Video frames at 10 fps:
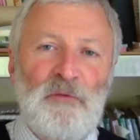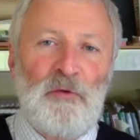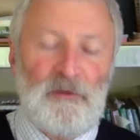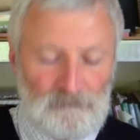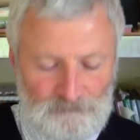
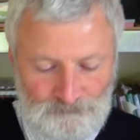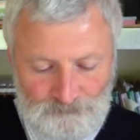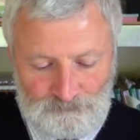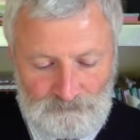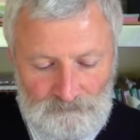for it.
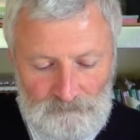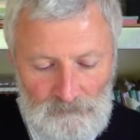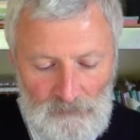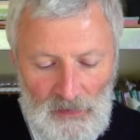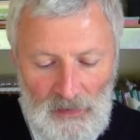
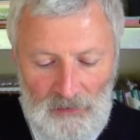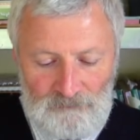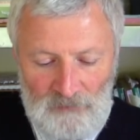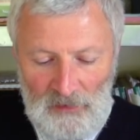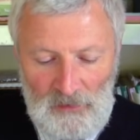
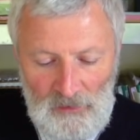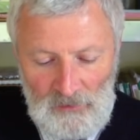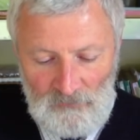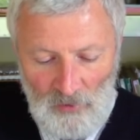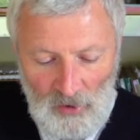Um,
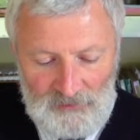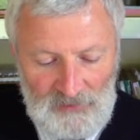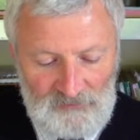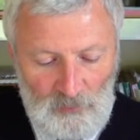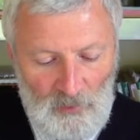right,
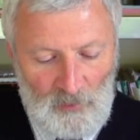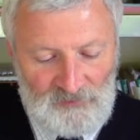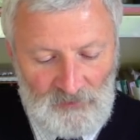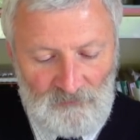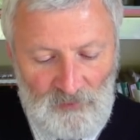next
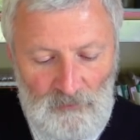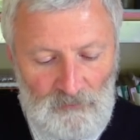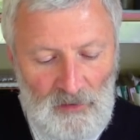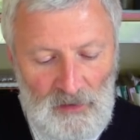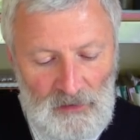question
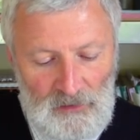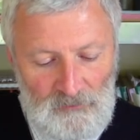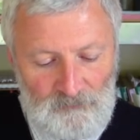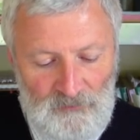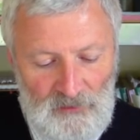from
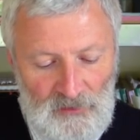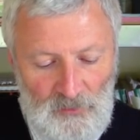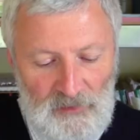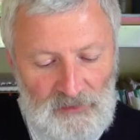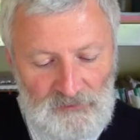uh,
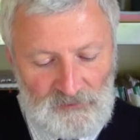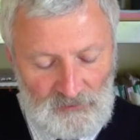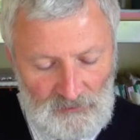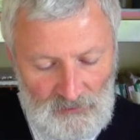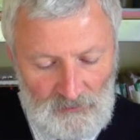Louise
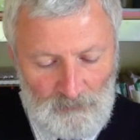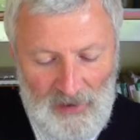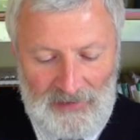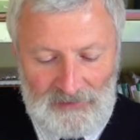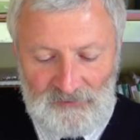uh,
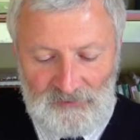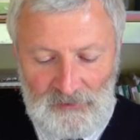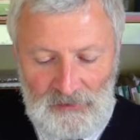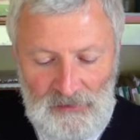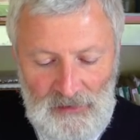Banks
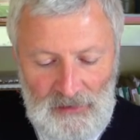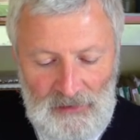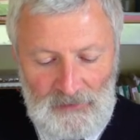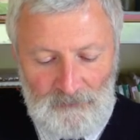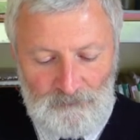
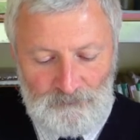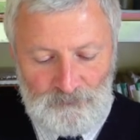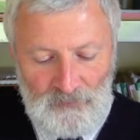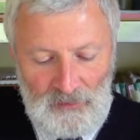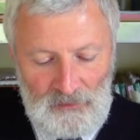um,
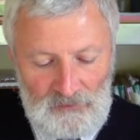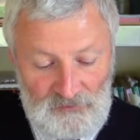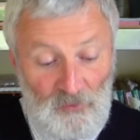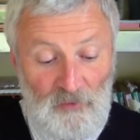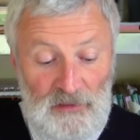
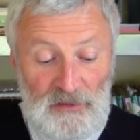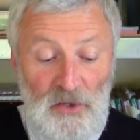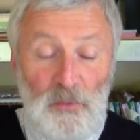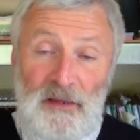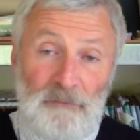sorry,
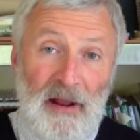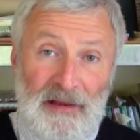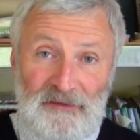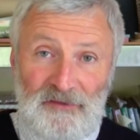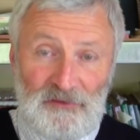Louis
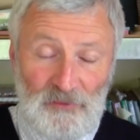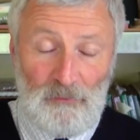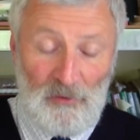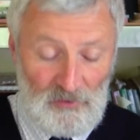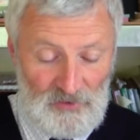Banks, I do
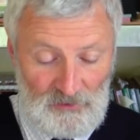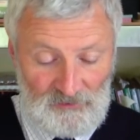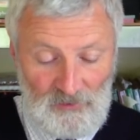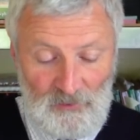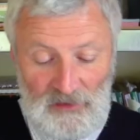
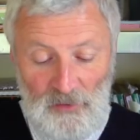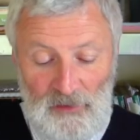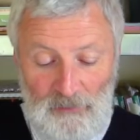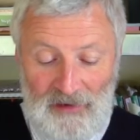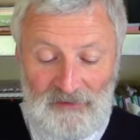apologise, Louis.
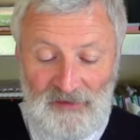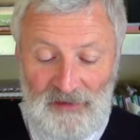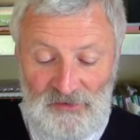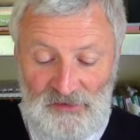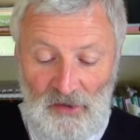Louis Banks,
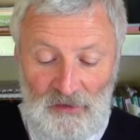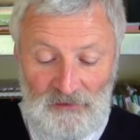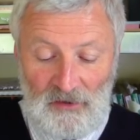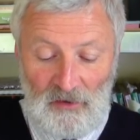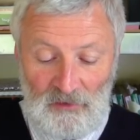age
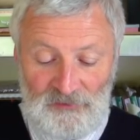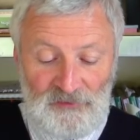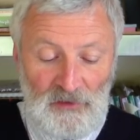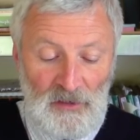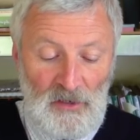nine,
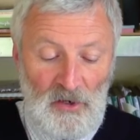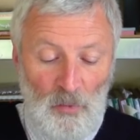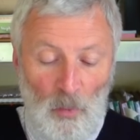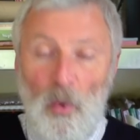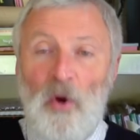asks,
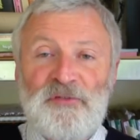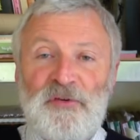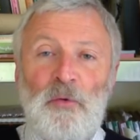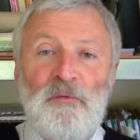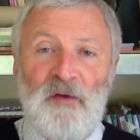what's
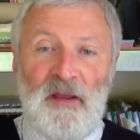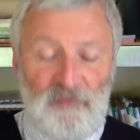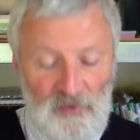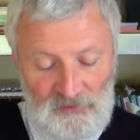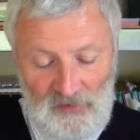your
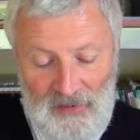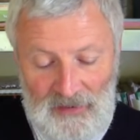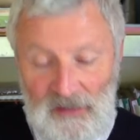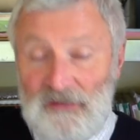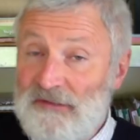favourite
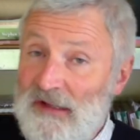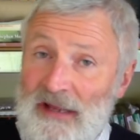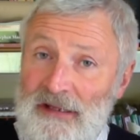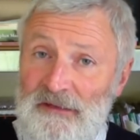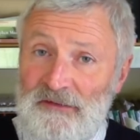tank? His
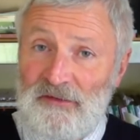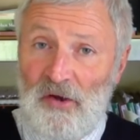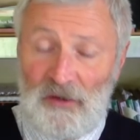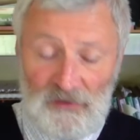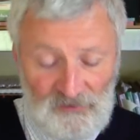tank is a
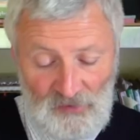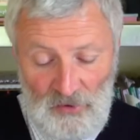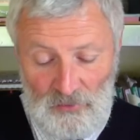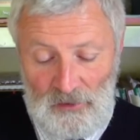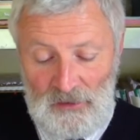Tiger
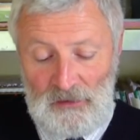2.